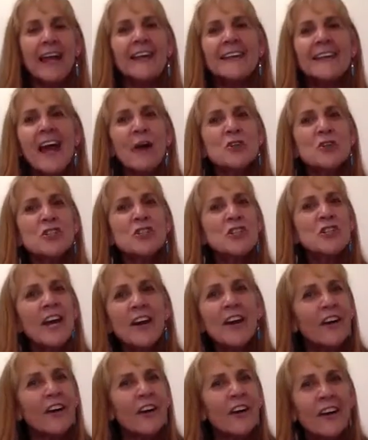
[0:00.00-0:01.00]
Now
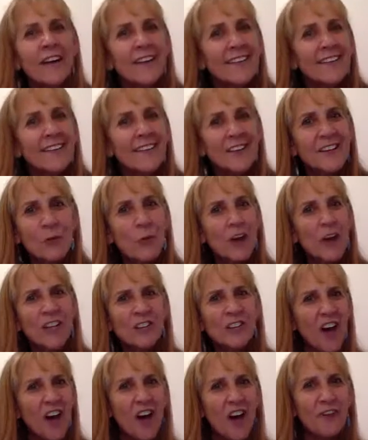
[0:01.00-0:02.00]
share, what
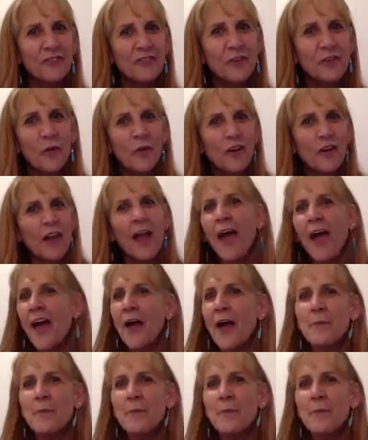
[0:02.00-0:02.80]
you loved, or